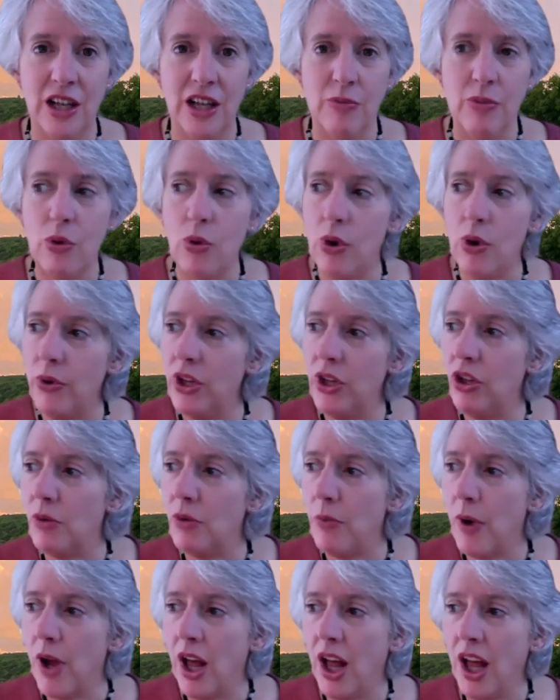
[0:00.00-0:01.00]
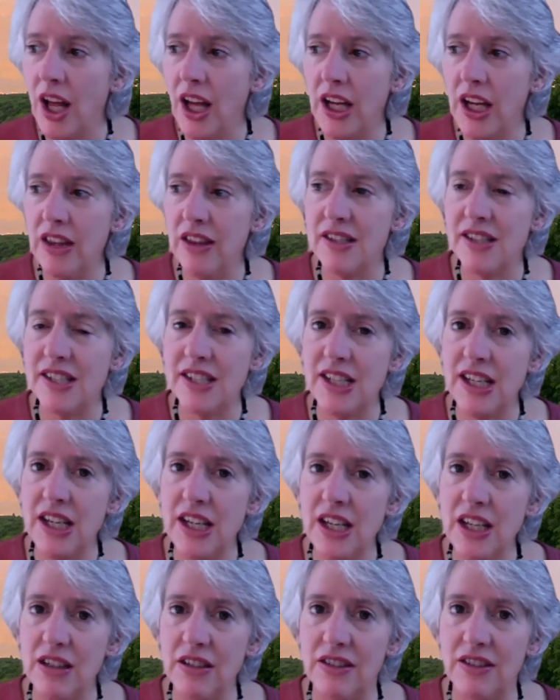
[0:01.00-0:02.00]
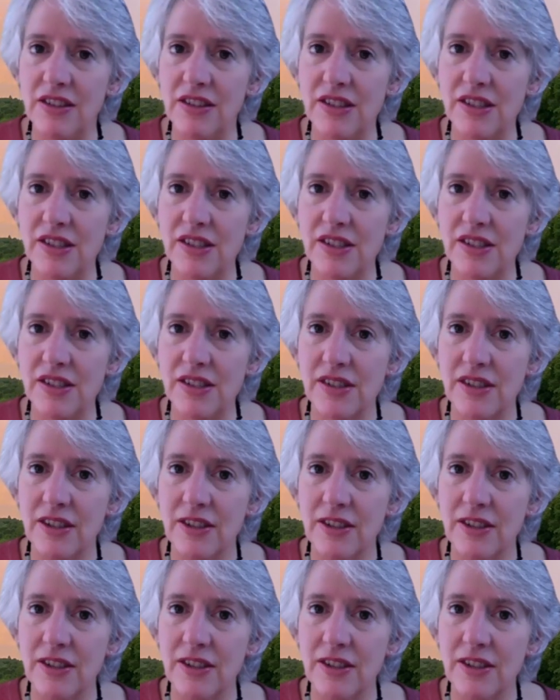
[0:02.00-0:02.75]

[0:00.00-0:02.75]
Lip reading: But when we look behind the scenes